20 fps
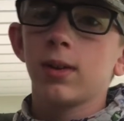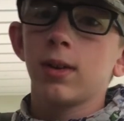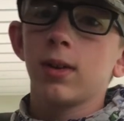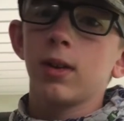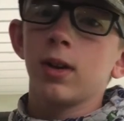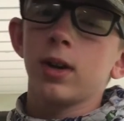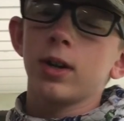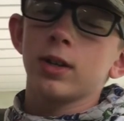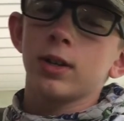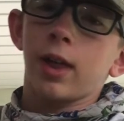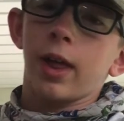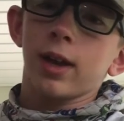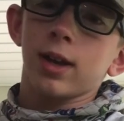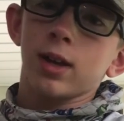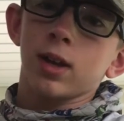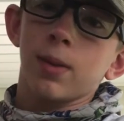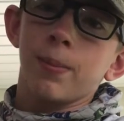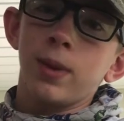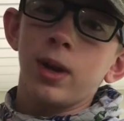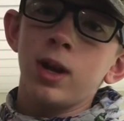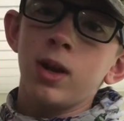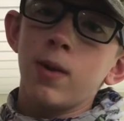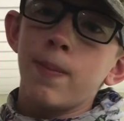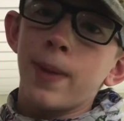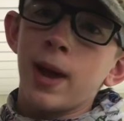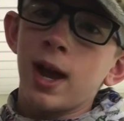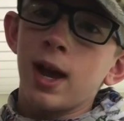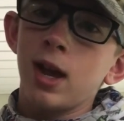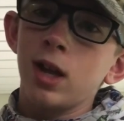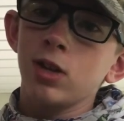there's like a community
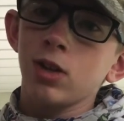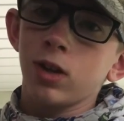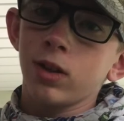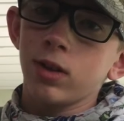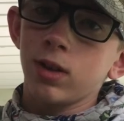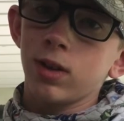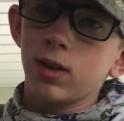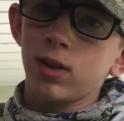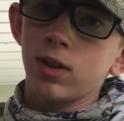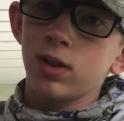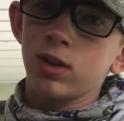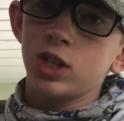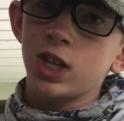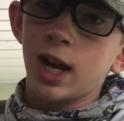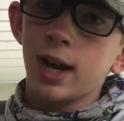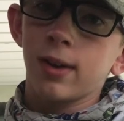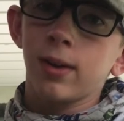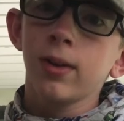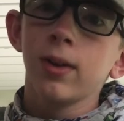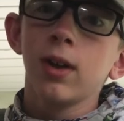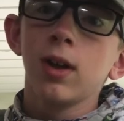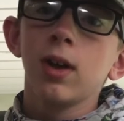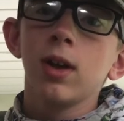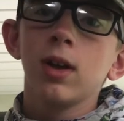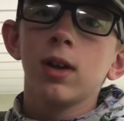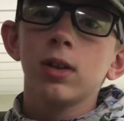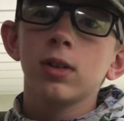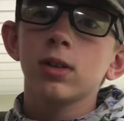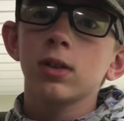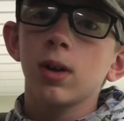page on the channel.
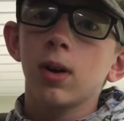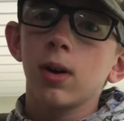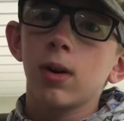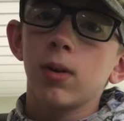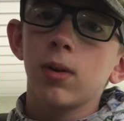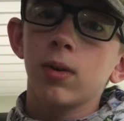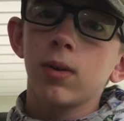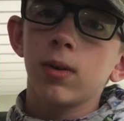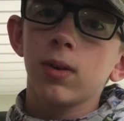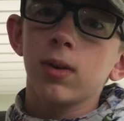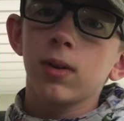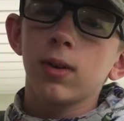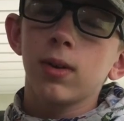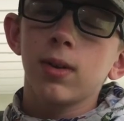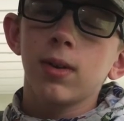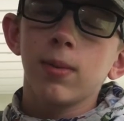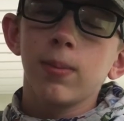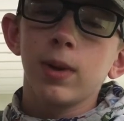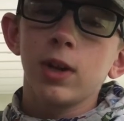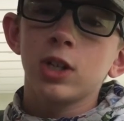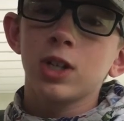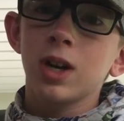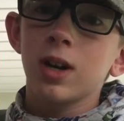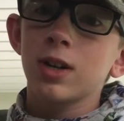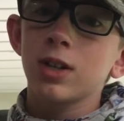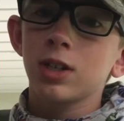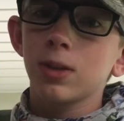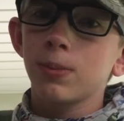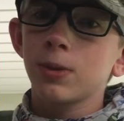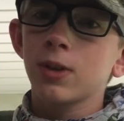So be sure
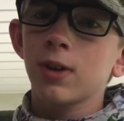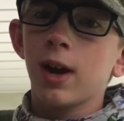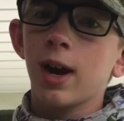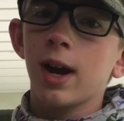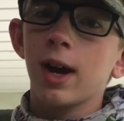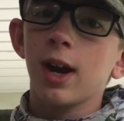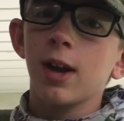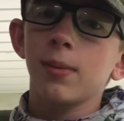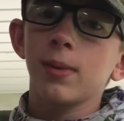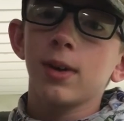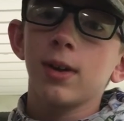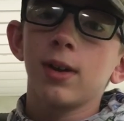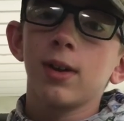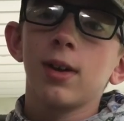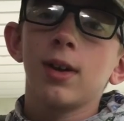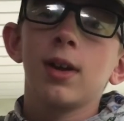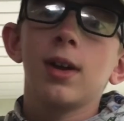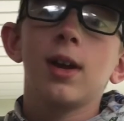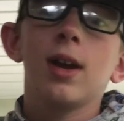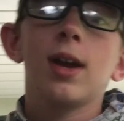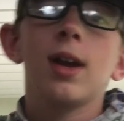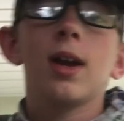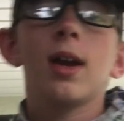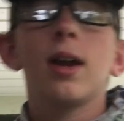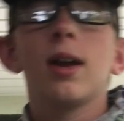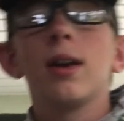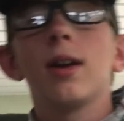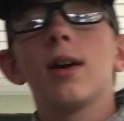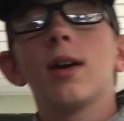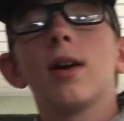to subscribe
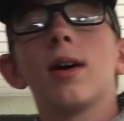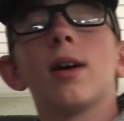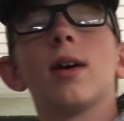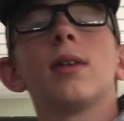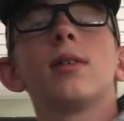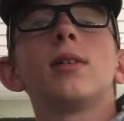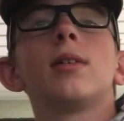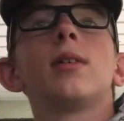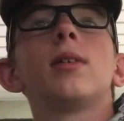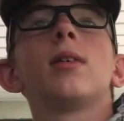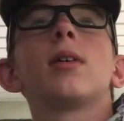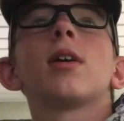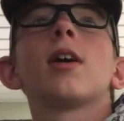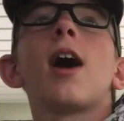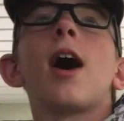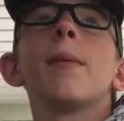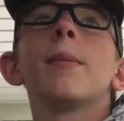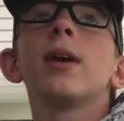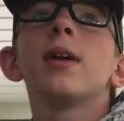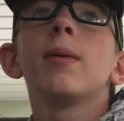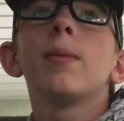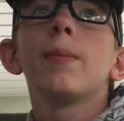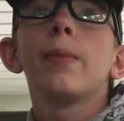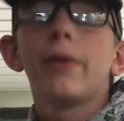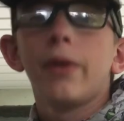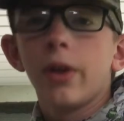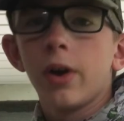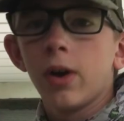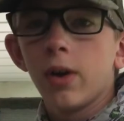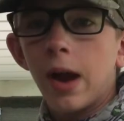and comment
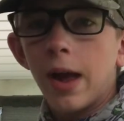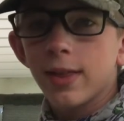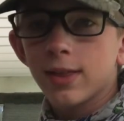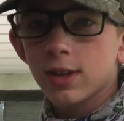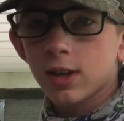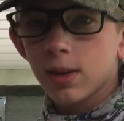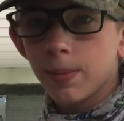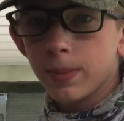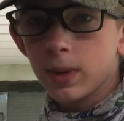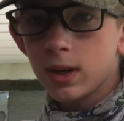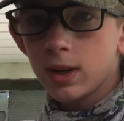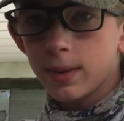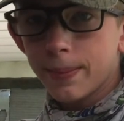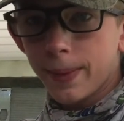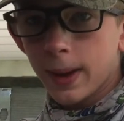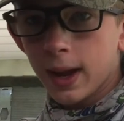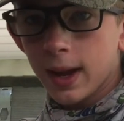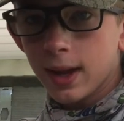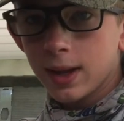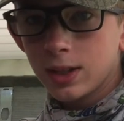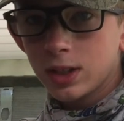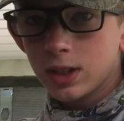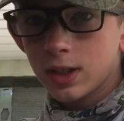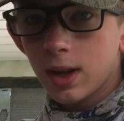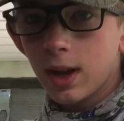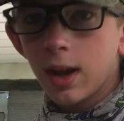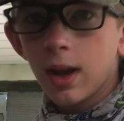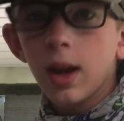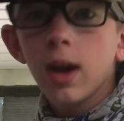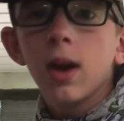below at the community page
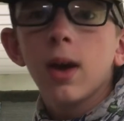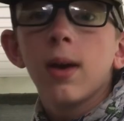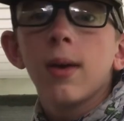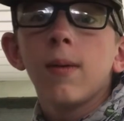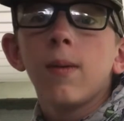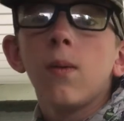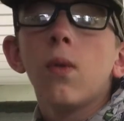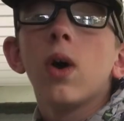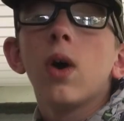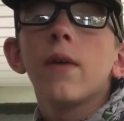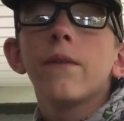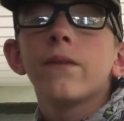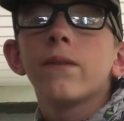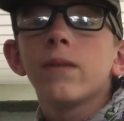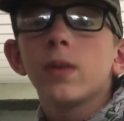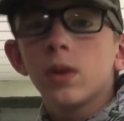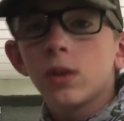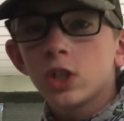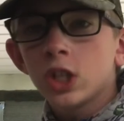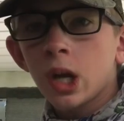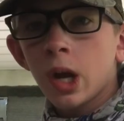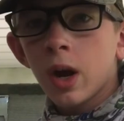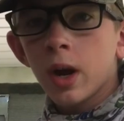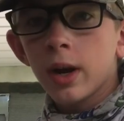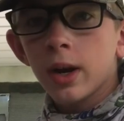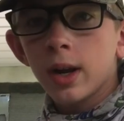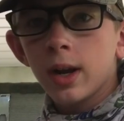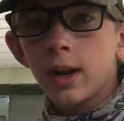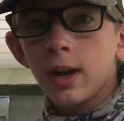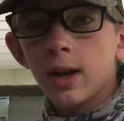what
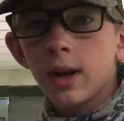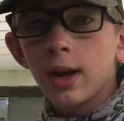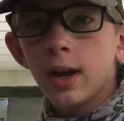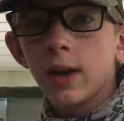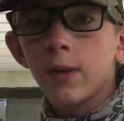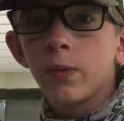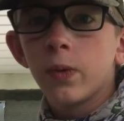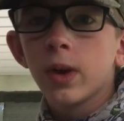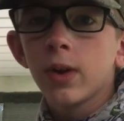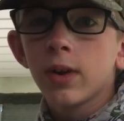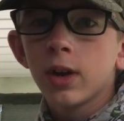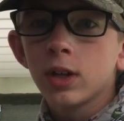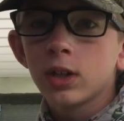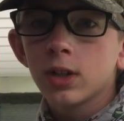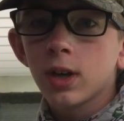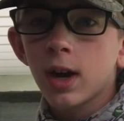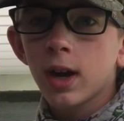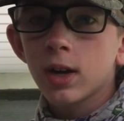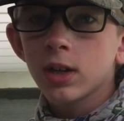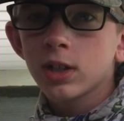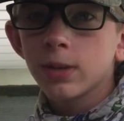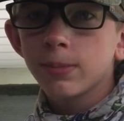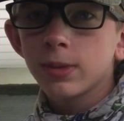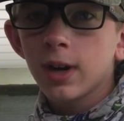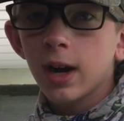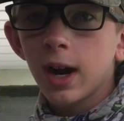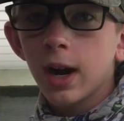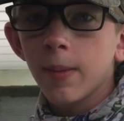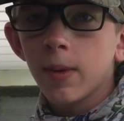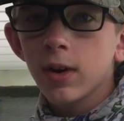charity, if we reach 100
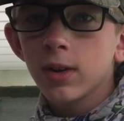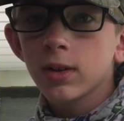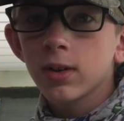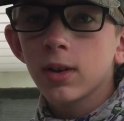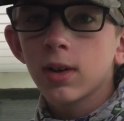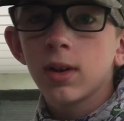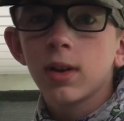subscribers,